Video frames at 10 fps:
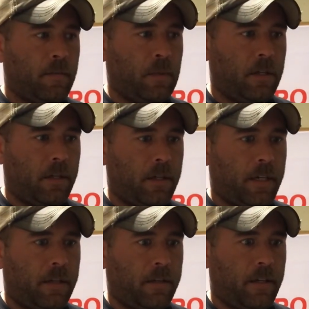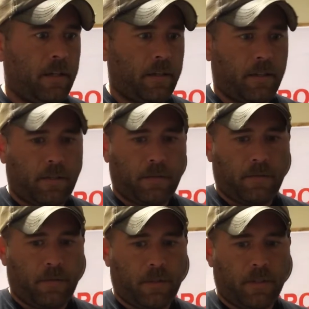but I think
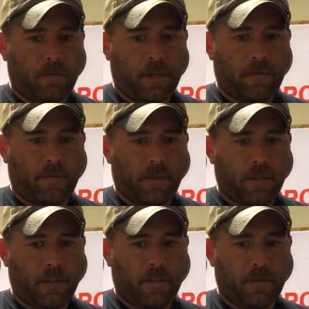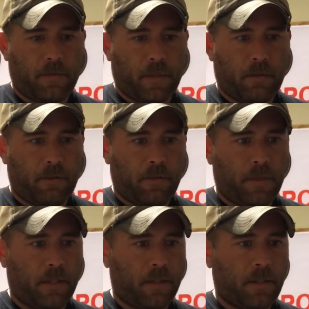with this rifle, I think that's probably the
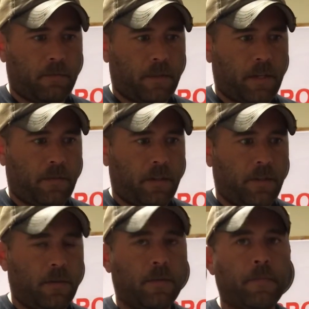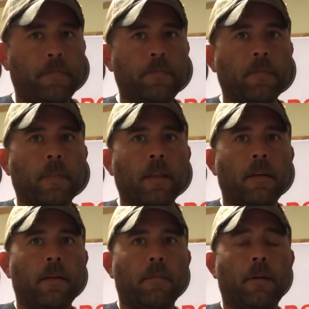best thing I'm gonna have to do.
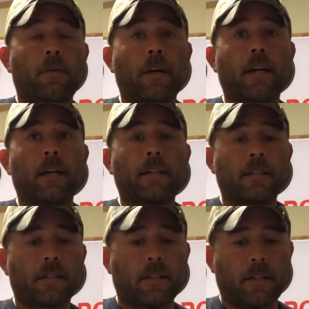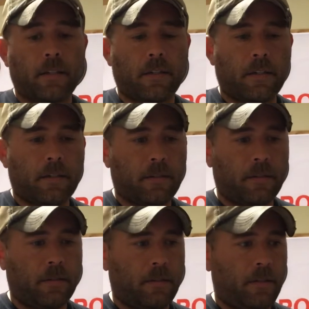But anyway, guys,
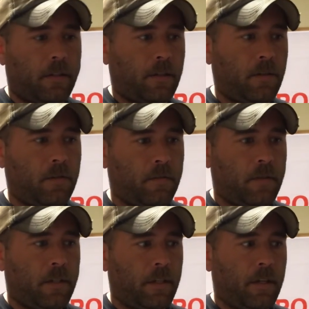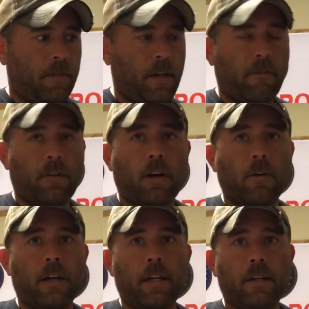you know, if you haven't
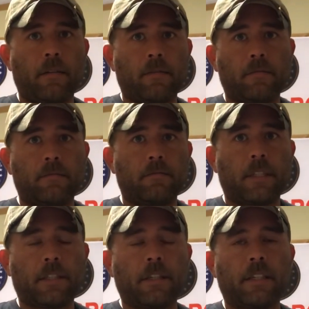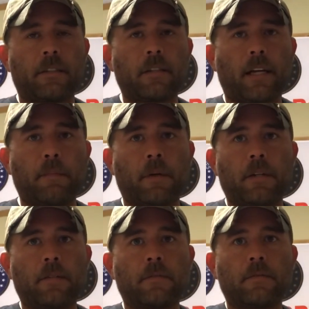already, make sure you hit the like
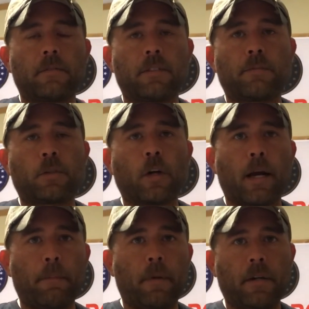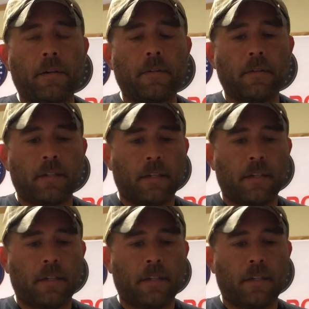button, subscribe button,